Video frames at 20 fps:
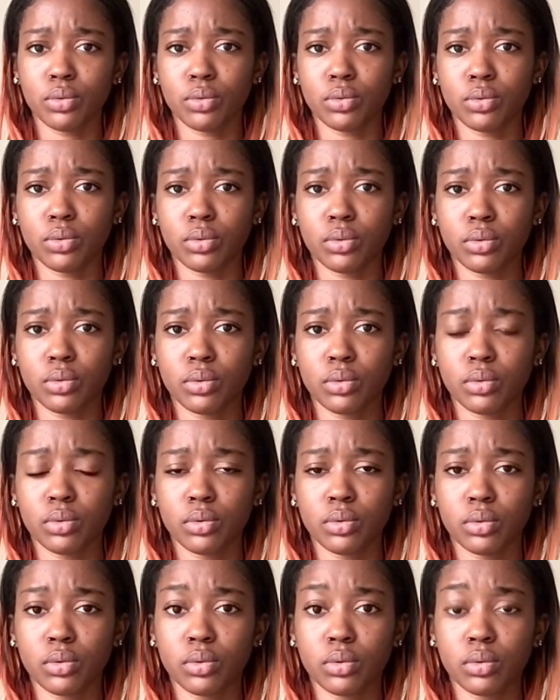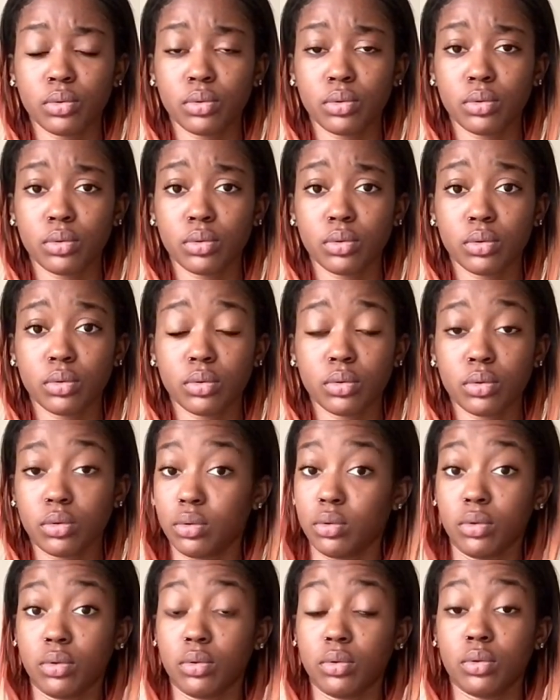
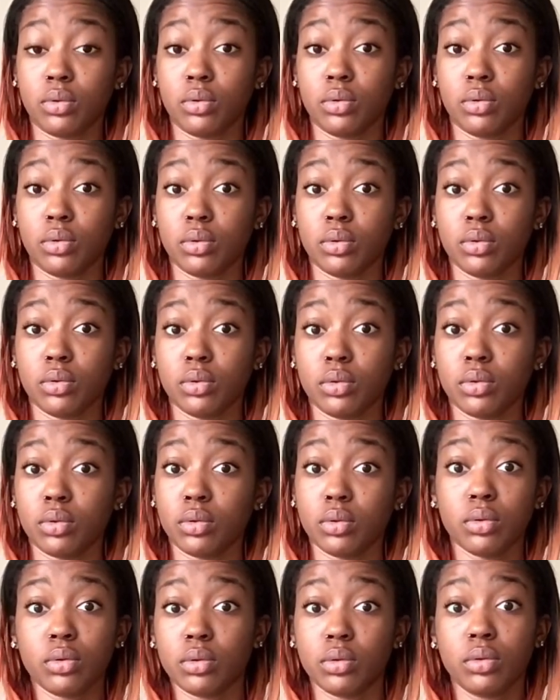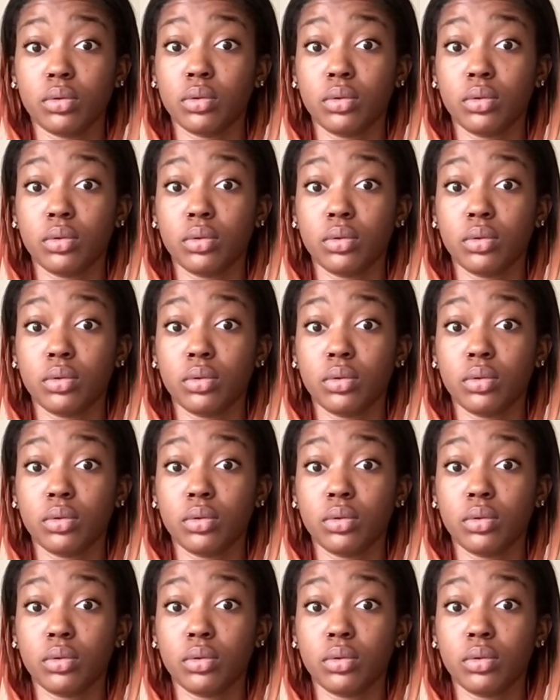Nothing is said.